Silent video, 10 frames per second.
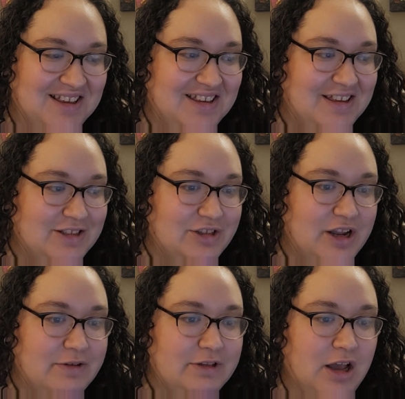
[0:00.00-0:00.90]

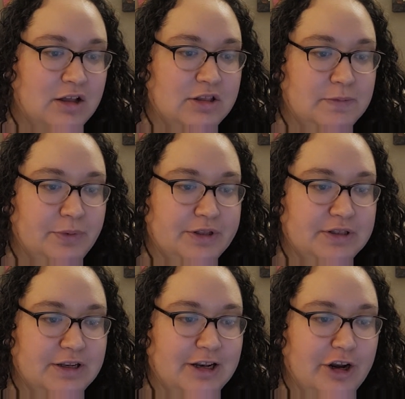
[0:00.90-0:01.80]
Yesterday I was on
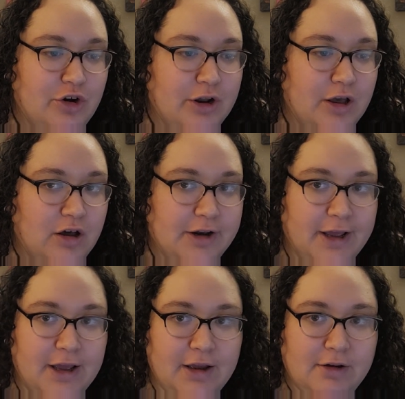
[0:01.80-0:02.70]
sprints literally all
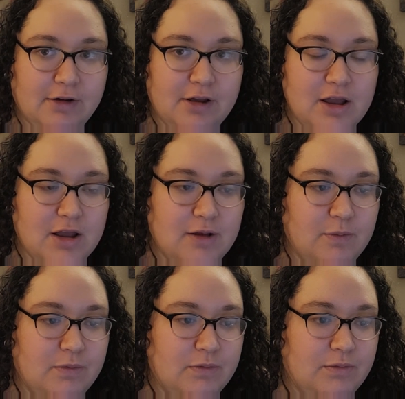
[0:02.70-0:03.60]
day.
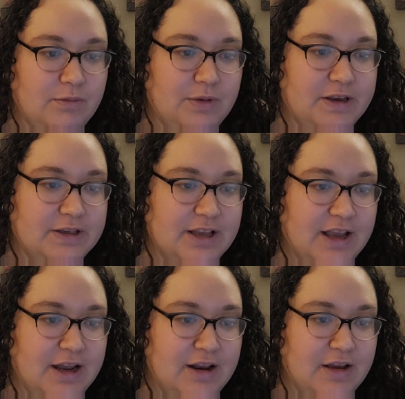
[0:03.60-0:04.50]
Because they
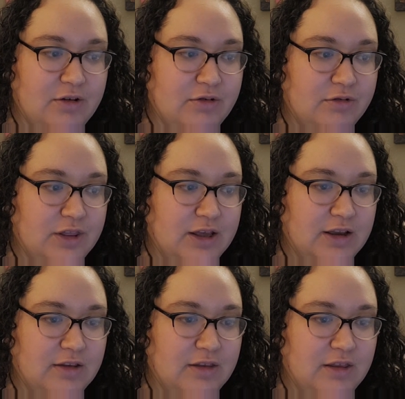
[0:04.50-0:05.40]
had like a whole
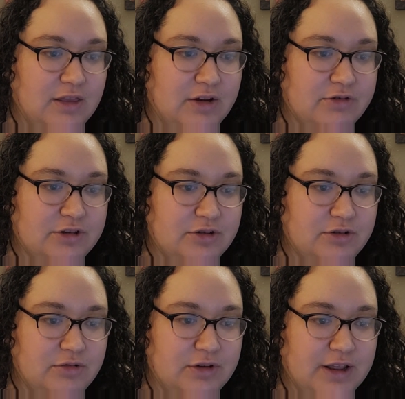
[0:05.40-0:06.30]
thing. They're still
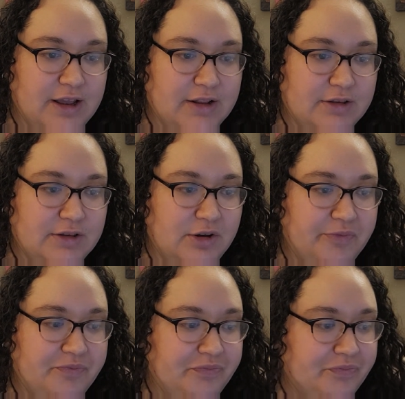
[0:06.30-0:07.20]
doing that. So
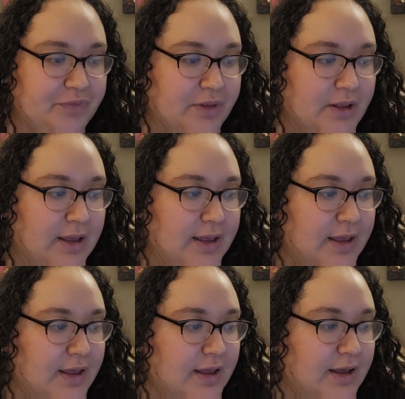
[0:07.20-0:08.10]

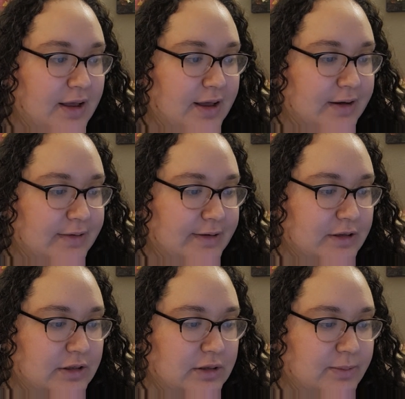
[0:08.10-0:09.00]
hold
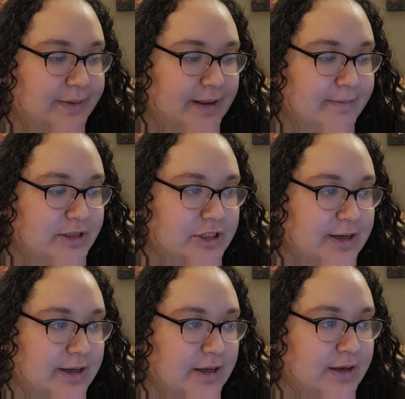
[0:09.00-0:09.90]
up, let me
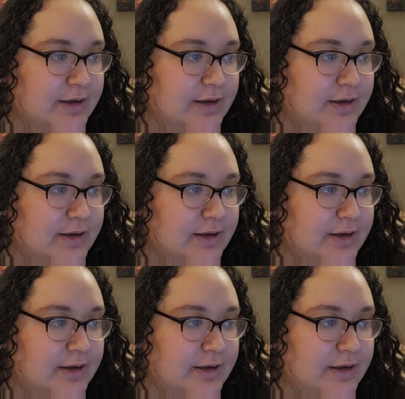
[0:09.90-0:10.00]
check.